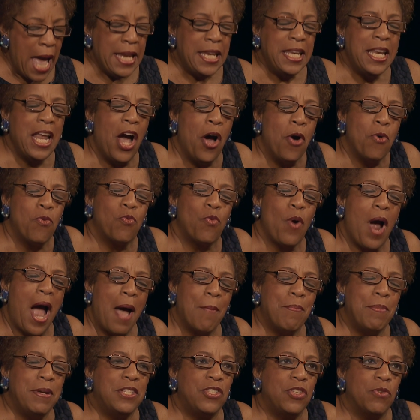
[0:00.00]
Now,
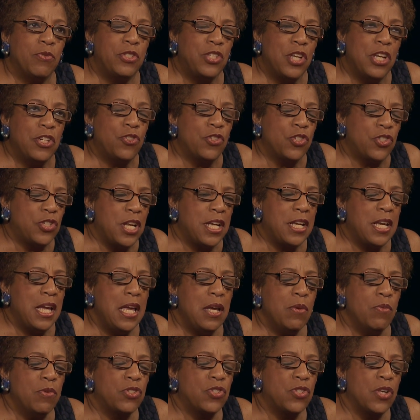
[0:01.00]
Robbins, it was interesting,
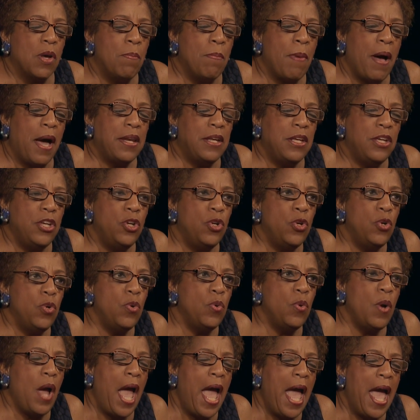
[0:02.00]
he was somebody
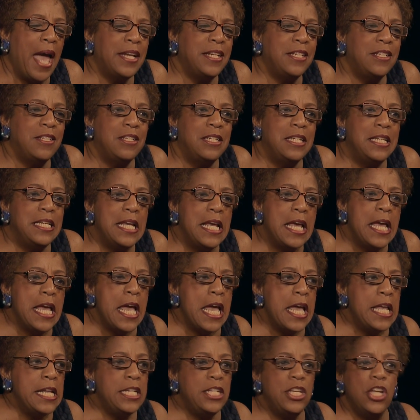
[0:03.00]
who had
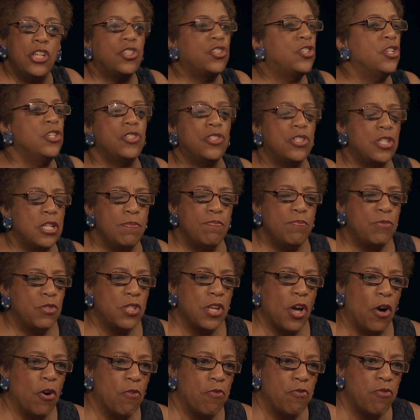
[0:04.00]
distanced
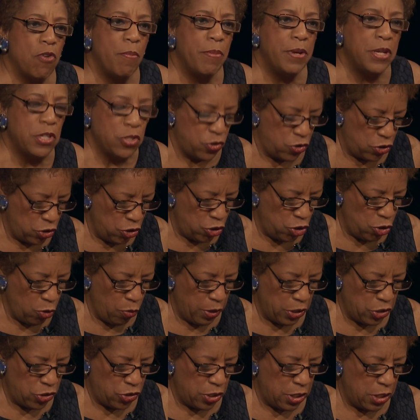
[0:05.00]
himself from his
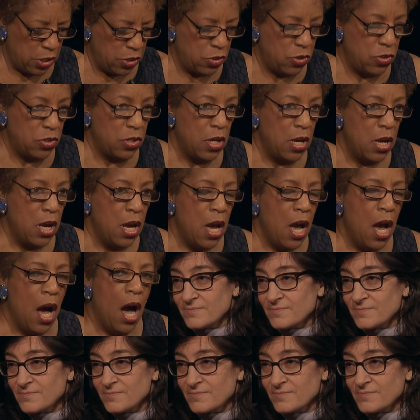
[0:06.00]
Jewishness. Mm -hmm.
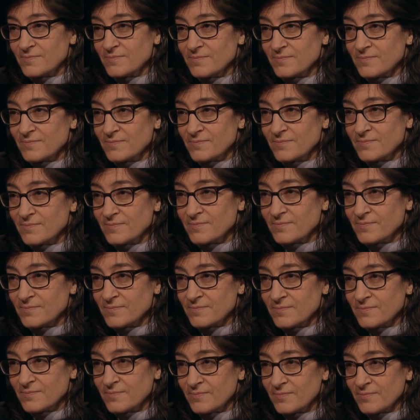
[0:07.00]
uh,
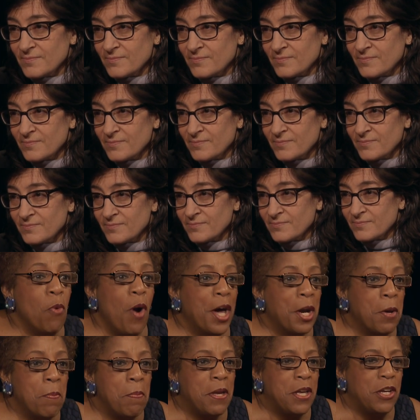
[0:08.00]
he didn't really
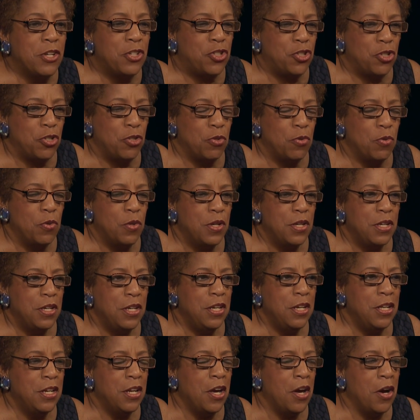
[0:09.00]
want to be a Jew,
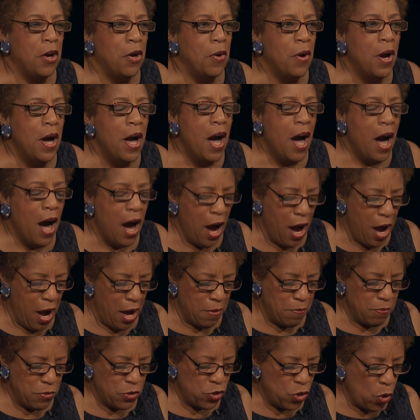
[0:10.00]
you know.
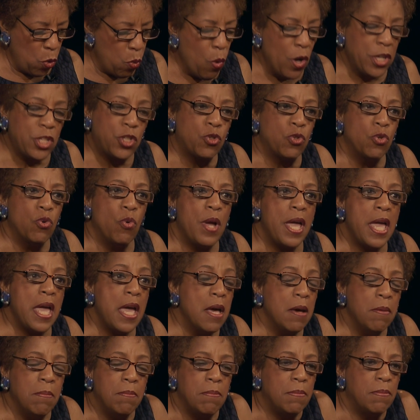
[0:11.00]
Um, so, what drew
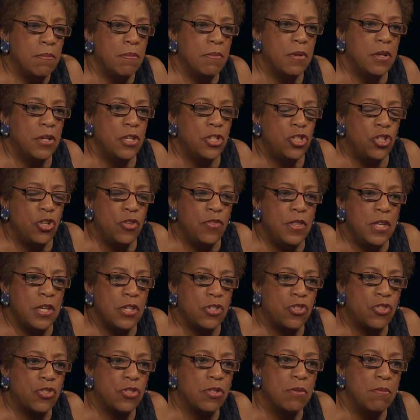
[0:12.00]
him to
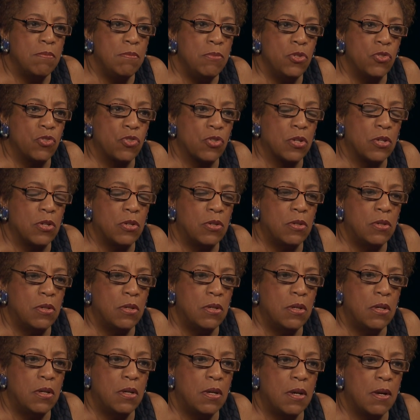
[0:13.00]
this musical?
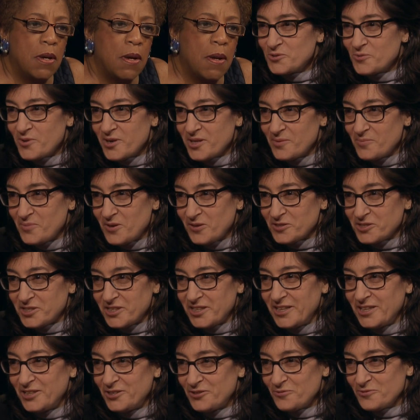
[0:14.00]
Yeah, that was one of the most
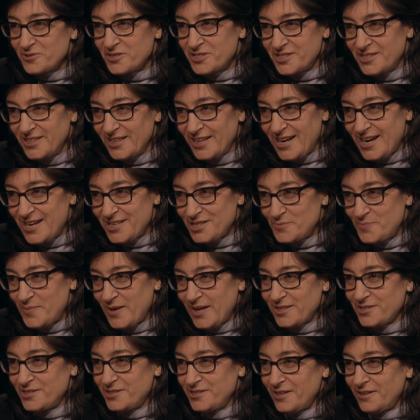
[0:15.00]
interesting
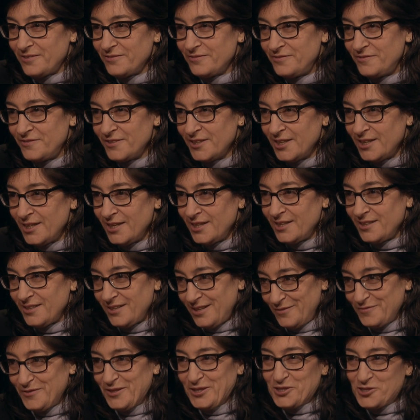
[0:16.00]
aspects of
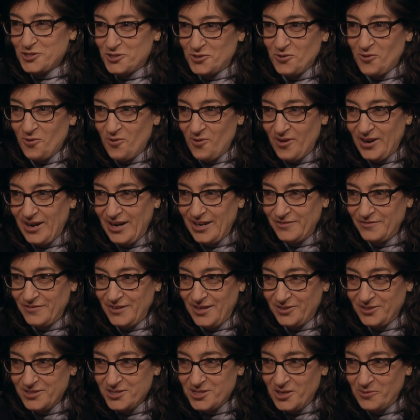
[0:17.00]
of this story I
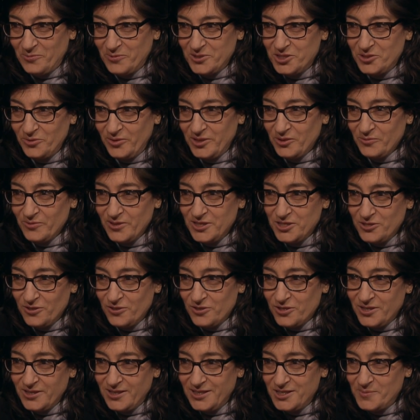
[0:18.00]
found as I was doing the
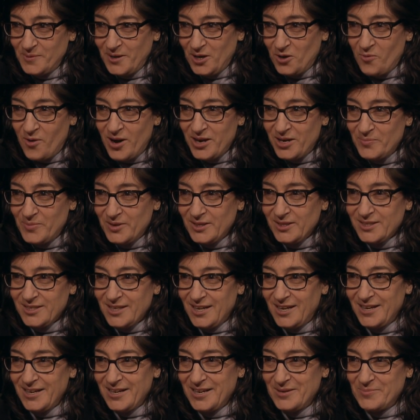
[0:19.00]
research, and I spent quite a bit of
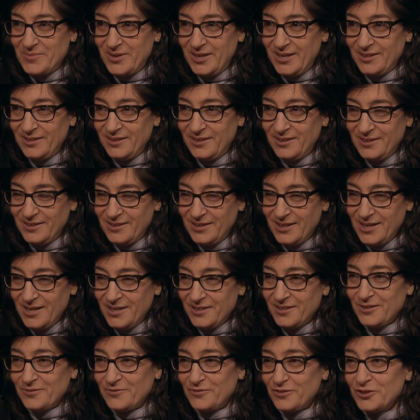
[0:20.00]
time in
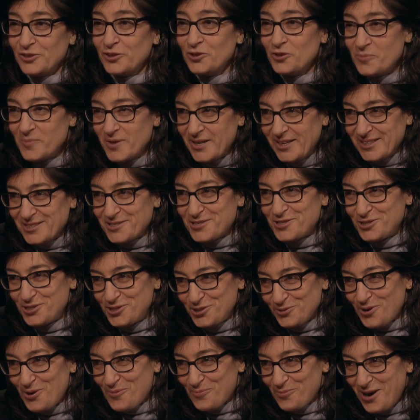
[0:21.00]
the voluminous
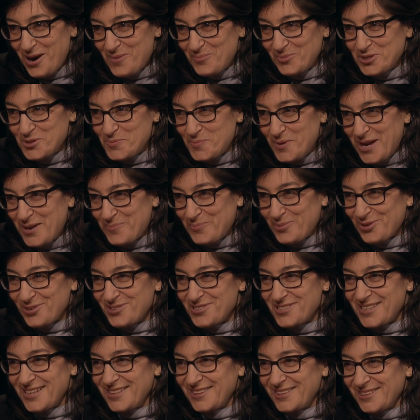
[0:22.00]
Jerome Robbins
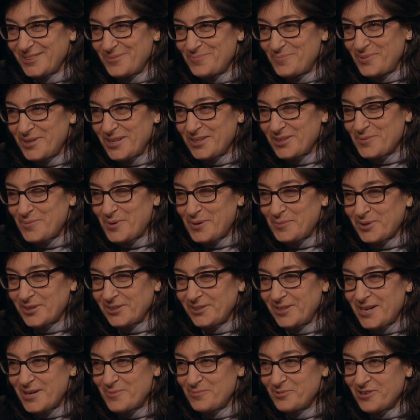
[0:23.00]
papers at the, at the public
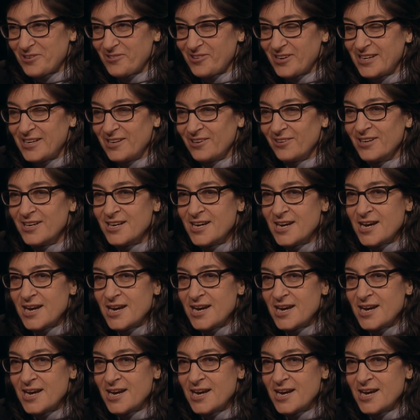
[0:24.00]
library here.